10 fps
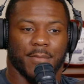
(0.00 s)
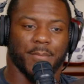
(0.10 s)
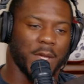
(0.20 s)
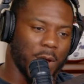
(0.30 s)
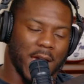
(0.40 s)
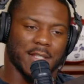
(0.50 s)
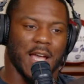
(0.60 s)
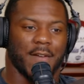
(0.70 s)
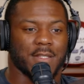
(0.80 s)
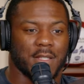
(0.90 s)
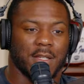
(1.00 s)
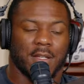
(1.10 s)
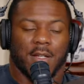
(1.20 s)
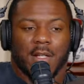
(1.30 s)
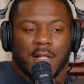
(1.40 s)
B-Wags, obviously.
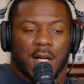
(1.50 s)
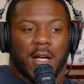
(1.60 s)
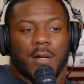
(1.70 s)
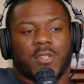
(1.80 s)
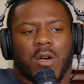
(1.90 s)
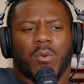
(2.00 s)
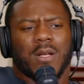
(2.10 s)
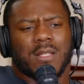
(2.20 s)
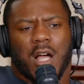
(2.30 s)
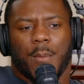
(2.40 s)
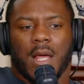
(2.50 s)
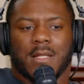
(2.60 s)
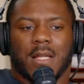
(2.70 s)
So it was a combination.